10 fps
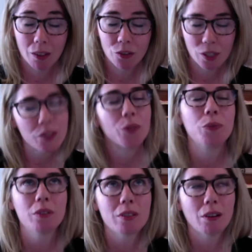Trent
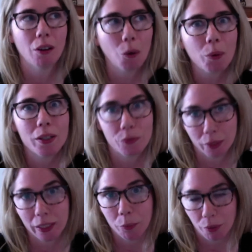students are always
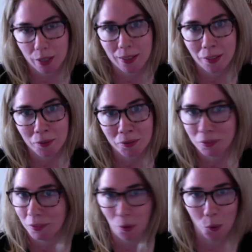really impressive,
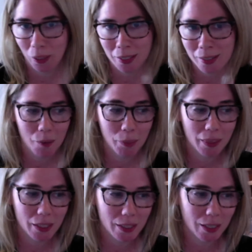always, but
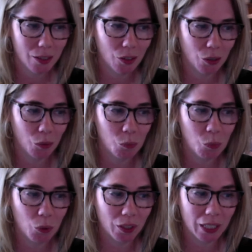this year,
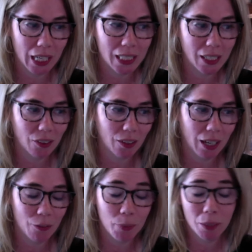more than any other,
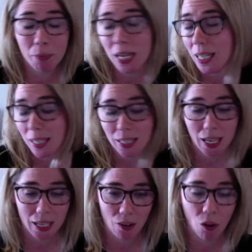I've been amazed
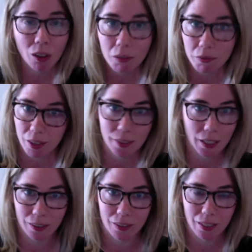at all of the
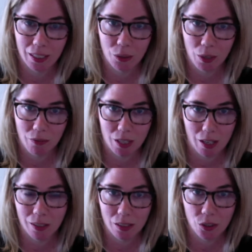things that you have
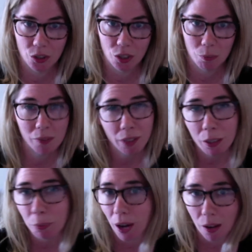done, and you should be very
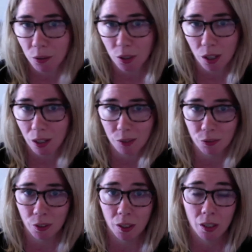proud
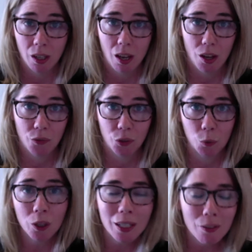of your
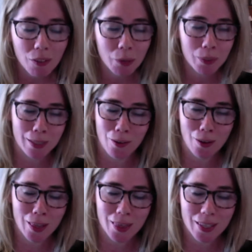work. If I was
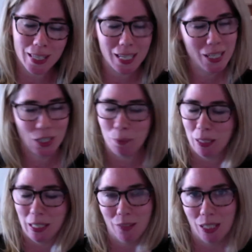on the stage, I'd be
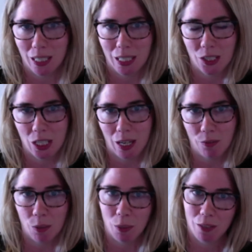giving each and
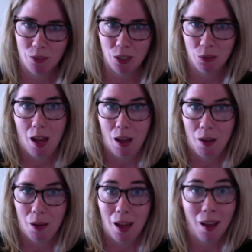every one of you
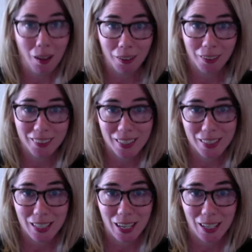a hug to
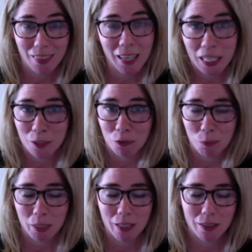say thanks for
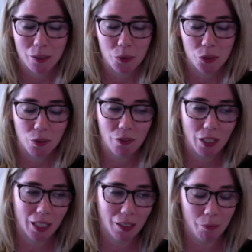being so
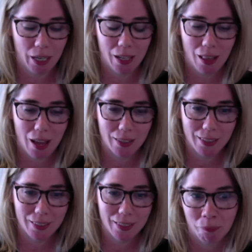terrific in my classes.